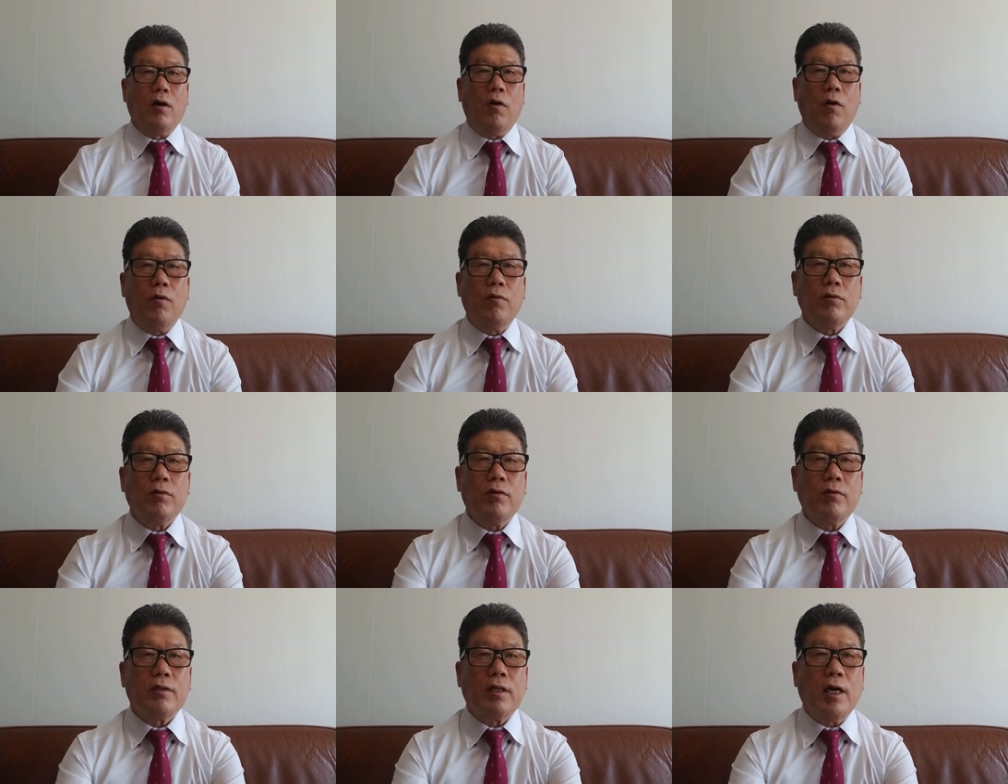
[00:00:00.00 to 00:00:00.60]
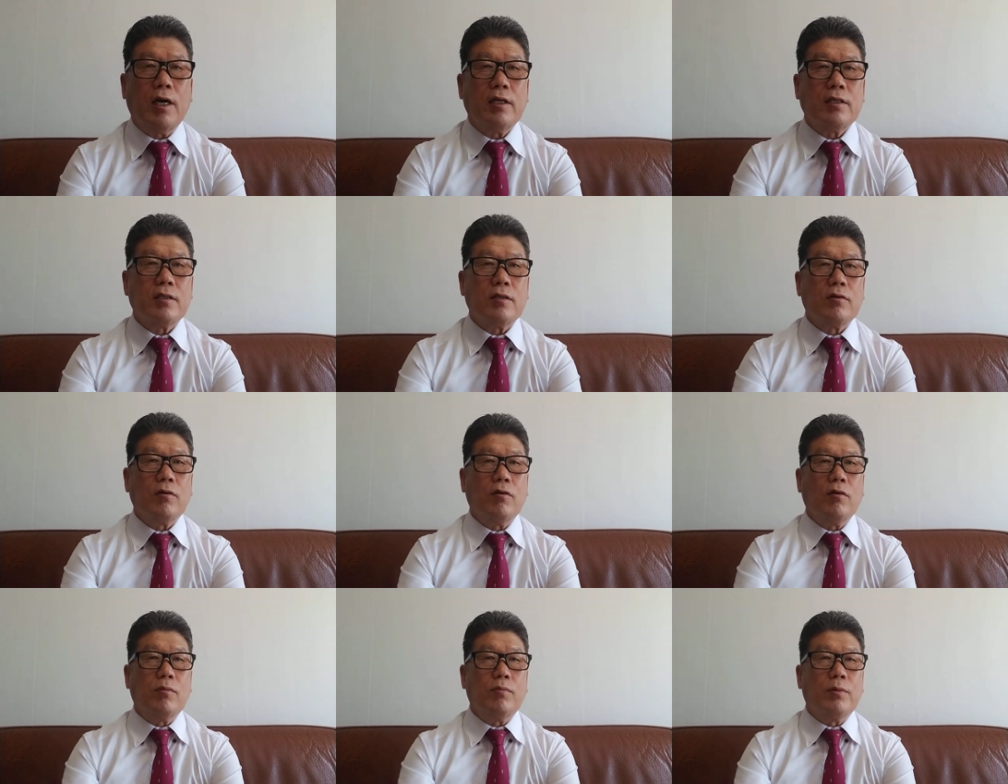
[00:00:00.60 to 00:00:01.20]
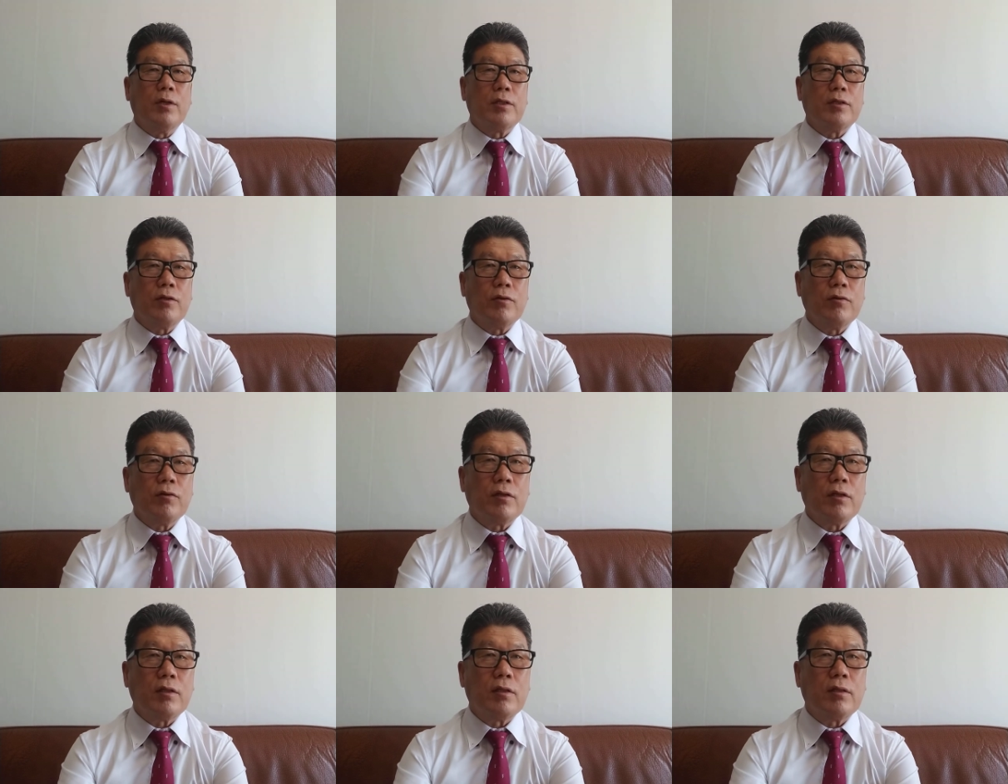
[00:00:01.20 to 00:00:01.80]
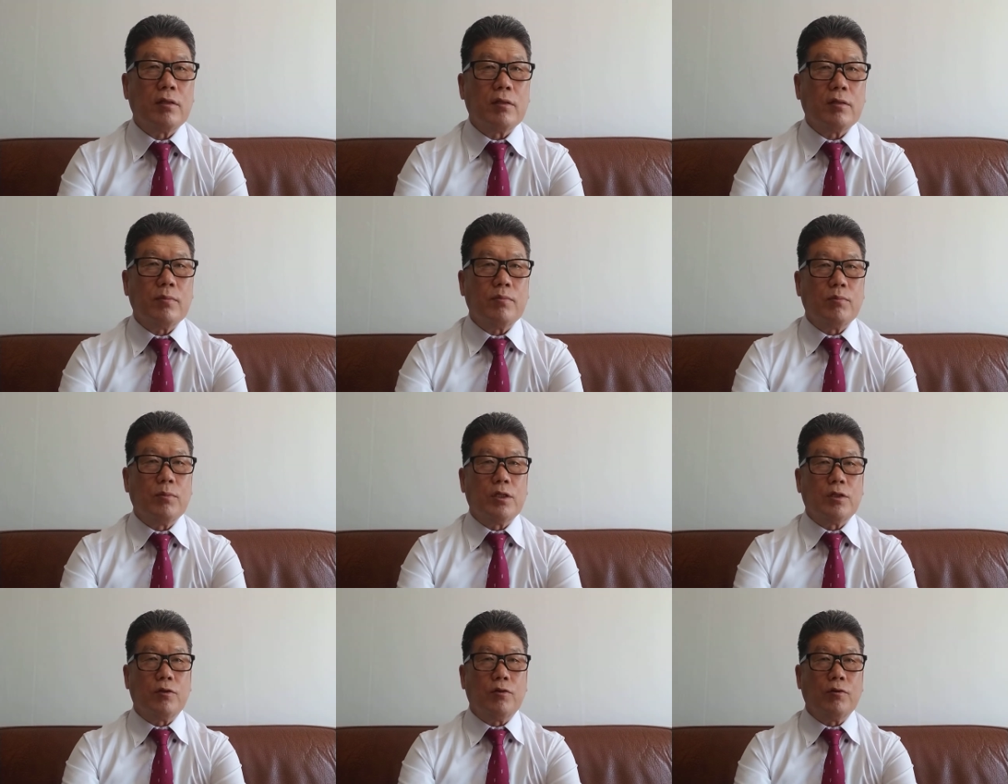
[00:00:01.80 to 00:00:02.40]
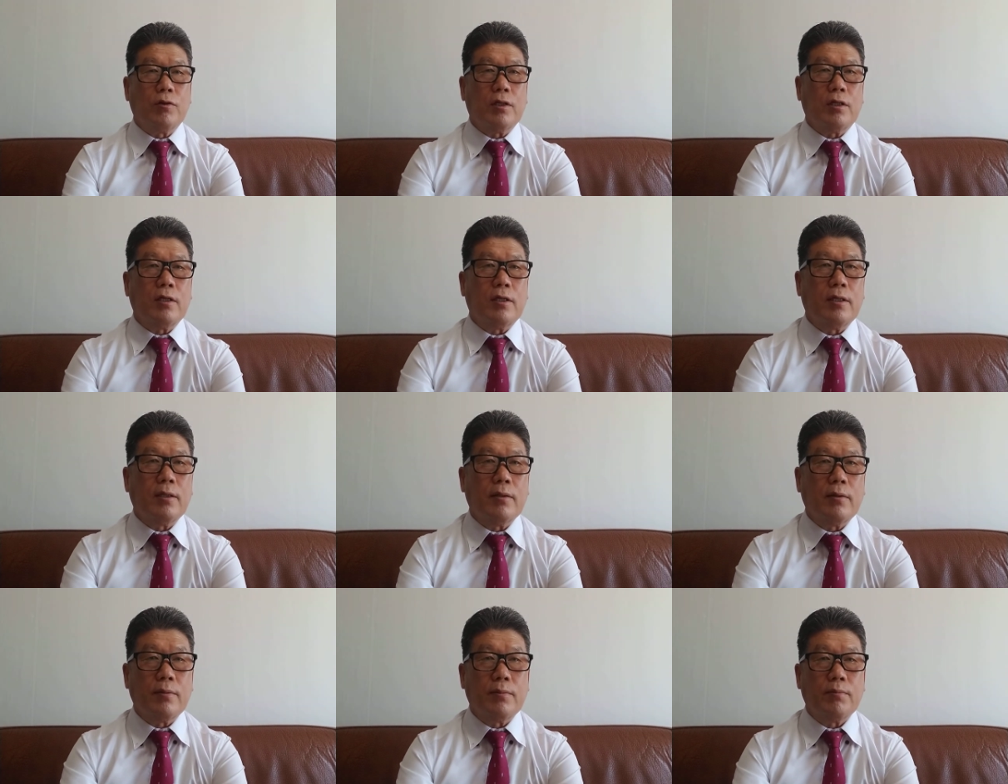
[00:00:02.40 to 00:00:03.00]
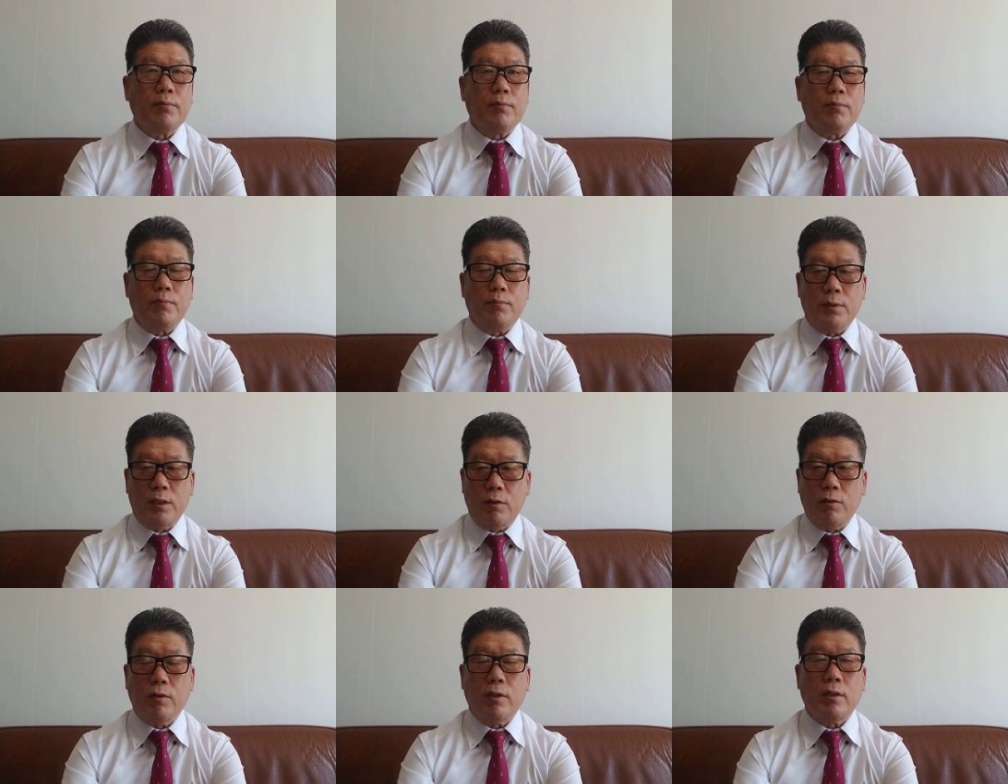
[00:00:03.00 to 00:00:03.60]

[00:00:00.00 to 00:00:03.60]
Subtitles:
Although there is no maturity, there